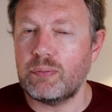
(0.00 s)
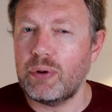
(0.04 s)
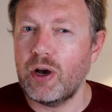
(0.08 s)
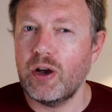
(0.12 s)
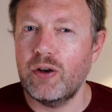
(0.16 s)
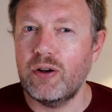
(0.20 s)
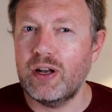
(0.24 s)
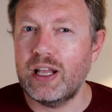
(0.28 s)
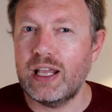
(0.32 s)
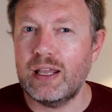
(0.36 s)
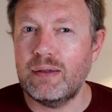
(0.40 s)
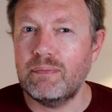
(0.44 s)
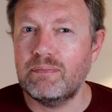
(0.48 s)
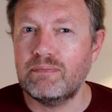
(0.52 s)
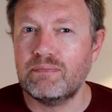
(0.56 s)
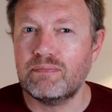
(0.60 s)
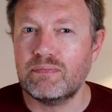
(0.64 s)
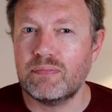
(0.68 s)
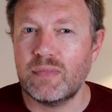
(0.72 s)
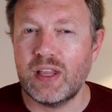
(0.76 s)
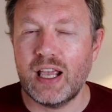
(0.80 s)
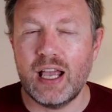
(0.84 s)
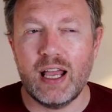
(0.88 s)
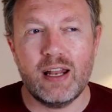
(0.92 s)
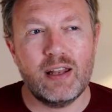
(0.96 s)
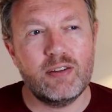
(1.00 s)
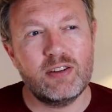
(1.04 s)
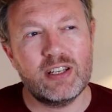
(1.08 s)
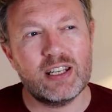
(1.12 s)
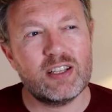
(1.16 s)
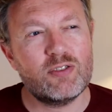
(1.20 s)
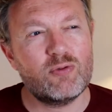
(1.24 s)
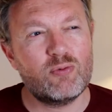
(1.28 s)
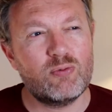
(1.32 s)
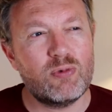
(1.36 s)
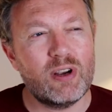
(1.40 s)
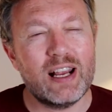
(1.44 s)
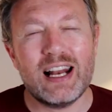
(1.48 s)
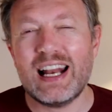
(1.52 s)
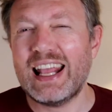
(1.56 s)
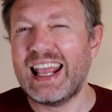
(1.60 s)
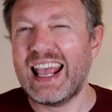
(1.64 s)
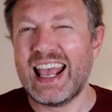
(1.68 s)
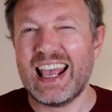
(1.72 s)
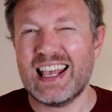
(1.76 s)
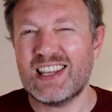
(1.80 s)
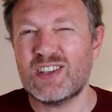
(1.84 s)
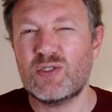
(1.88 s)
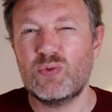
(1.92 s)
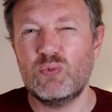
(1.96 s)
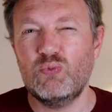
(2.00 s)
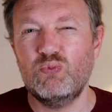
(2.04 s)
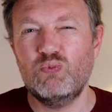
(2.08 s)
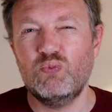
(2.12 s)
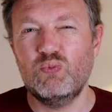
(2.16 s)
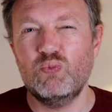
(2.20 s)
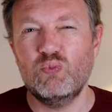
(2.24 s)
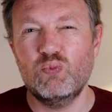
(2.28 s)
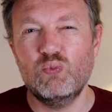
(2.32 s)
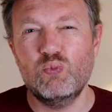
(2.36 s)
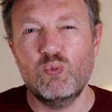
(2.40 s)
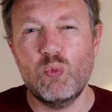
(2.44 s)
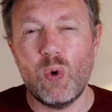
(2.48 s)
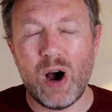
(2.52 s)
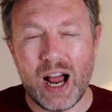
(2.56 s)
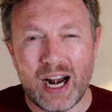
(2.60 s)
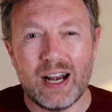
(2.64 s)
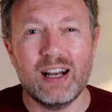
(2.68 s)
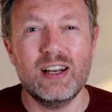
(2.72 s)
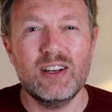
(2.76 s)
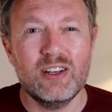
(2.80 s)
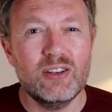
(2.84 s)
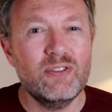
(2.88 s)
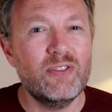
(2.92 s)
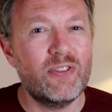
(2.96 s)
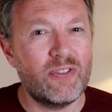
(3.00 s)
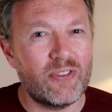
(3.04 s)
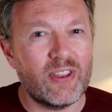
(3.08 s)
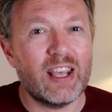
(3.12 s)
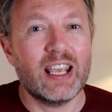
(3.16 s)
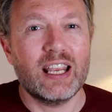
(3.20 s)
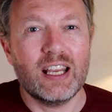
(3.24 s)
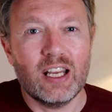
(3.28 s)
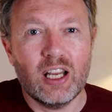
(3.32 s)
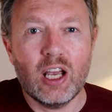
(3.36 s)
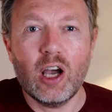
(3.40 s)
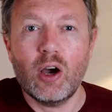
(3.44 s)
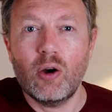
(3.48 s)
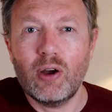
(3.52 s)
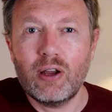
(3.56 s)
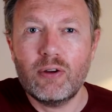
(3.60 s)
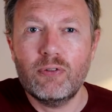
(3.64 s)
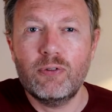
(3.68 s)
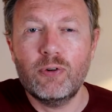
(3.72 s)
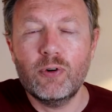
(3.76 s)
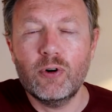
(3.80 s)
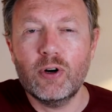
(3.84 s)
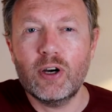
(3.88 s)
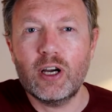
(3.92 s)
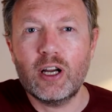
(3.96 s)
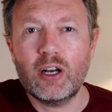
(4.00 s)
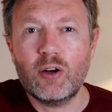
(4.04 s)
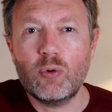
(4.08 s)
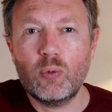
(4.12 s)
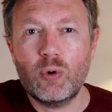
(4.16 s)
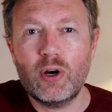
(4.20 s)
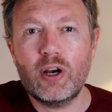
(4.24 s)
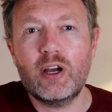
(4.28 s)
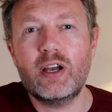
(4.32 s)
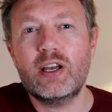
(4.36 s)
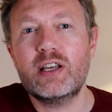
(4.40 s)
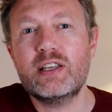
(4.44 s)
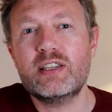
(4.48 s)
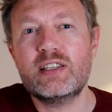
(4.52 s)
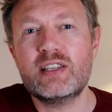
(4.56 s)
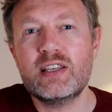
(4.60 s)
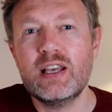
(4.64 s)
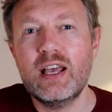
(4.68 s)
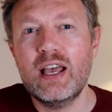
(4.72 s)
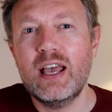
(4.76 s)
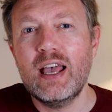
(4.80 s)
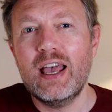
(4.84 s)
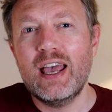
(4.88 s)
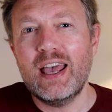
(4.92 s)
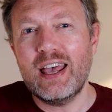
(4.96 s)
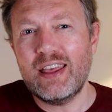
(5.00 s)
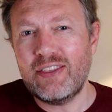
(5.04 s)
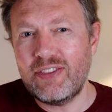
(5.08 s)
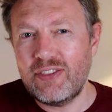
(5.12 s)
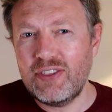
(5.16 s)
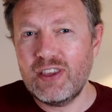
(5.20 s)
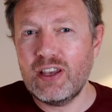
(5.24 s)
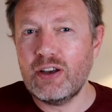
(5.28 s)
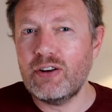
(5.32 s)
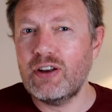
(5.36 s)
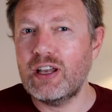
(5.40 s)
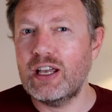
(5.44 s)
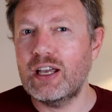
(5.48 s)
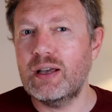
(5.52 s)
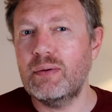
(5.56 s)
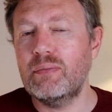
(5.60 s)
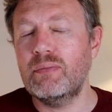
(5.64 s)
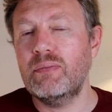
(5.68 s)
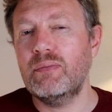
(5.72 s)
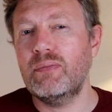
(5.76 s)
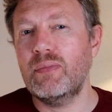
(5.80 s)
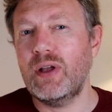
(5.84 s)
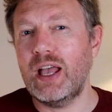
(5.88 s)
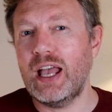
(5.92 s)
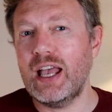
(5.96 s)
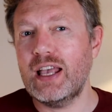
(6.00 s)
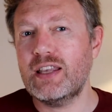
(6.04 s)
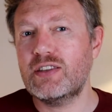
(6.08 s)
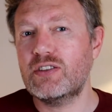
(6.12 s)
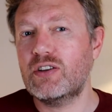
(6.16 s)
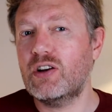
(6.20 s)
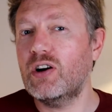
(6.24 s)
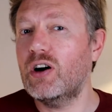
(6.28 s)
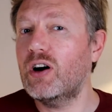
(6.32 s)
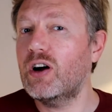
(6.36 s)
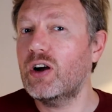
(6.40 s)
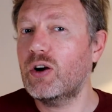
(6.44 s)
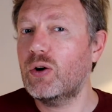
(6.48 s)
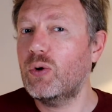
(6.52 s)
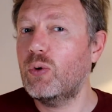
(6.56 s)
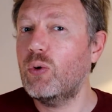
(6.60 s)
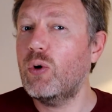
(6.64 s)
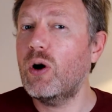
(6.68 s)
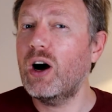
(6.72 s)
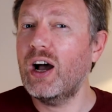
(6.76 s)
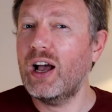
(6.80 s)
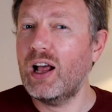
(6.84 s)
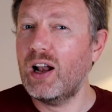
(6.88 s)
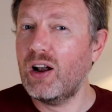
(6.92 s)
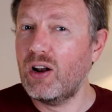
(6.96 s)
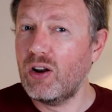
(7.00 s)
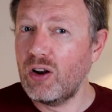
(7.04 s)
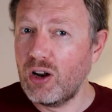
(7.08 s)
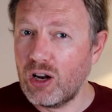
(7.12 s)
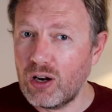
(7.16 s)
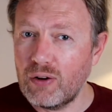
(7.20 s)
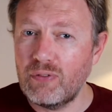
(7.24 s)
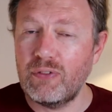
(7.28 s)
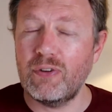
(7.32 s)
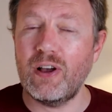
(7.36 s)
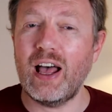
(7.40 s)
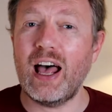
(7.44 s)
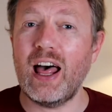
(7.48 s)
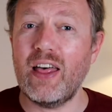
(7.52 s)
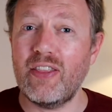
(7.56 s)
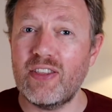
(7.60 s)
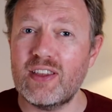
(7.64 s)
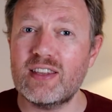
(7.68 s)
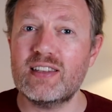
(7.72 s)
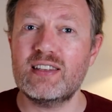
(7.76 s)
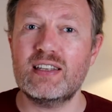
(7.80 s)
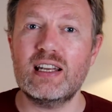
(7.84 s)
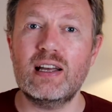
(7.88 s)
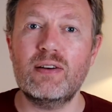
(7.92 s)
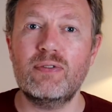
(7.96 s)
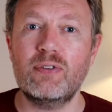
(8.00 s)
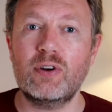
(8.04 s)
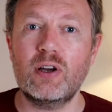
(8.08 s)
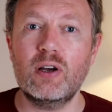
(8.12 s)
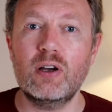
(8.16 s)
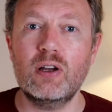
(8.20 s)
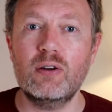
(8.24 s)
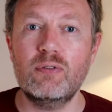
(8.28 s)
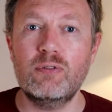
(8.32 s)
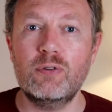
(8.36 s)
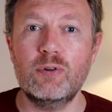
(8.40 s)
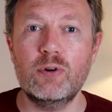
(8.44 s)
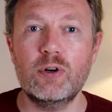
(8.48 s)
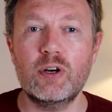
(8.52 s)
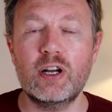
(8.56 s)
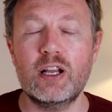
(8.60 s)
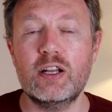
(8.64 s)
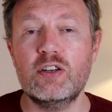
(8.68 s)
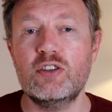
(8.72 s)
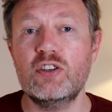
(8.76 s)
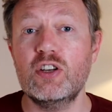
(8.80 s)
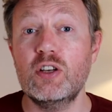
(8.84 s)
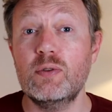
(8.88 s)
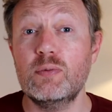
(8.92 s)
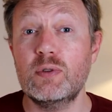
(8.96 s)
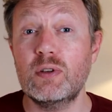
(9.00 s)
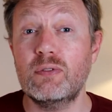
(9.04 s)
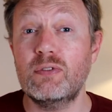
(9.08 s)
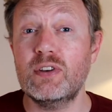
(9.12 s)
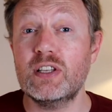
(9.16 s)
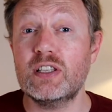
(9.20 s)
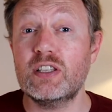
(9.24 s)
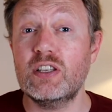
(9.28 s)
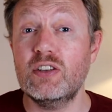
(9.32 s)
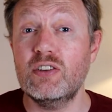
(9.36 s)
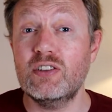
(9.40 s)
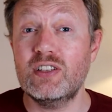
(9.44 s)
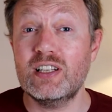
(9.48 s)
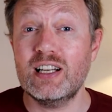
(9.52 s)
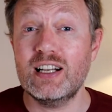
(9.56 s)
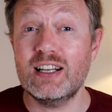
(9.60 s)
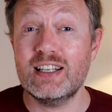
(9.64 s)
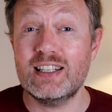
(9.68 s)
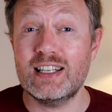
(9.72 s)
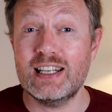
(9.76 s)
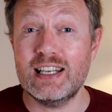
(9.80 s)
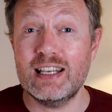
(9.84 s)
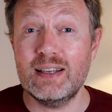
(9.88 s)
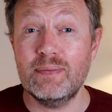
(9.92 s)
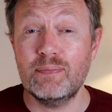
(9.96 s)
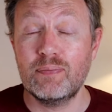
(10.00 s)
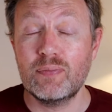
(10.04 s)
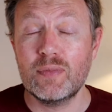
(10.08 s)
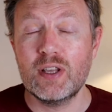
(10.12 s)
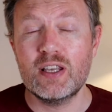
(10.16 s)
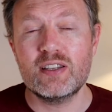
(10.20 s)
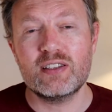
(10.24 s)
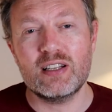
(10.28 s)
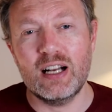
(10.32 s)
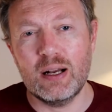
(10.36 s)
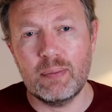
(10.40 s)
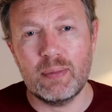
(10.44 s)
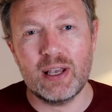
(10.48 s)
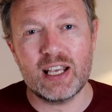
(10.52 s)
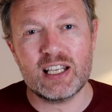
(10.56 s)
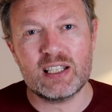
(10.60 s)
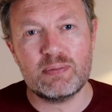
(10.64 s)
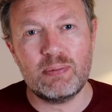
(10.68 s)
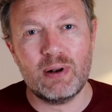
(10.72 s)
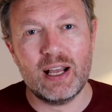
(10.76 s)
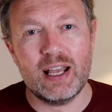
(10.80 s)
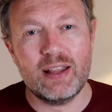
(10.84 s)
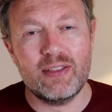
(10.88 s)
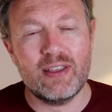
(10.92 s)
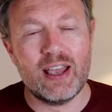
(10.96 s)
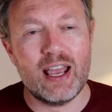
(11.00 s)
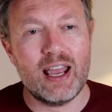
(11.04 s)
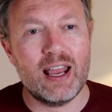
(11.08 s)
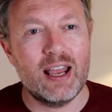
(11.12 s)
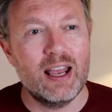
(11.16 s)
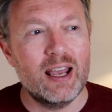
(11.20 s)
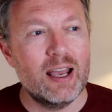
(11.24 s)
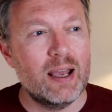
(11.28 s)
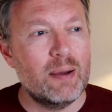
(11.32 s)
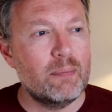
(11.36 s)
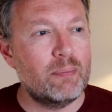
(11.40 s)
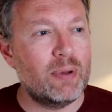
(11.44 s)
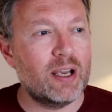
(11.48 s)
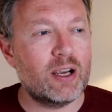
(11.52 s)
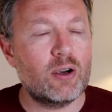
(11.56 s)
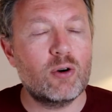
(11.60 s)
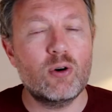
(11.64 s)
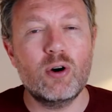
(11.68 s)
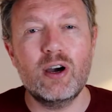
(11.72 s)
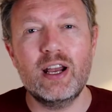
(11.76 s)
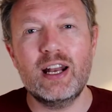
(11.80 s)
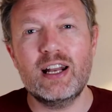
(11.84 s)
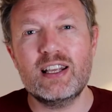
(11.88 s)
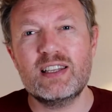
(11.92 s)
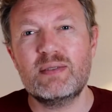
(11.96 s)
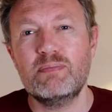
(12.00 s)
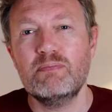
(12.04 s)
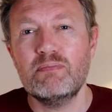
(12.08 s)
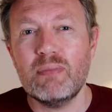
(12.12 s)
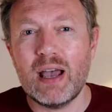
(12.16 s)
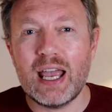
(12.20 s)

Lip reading: pony. It just really has one thing going for it, whereas Ethereum has got quite a lot of other stuff going for it in terms of its utility. So let me explain that. Bitcoin is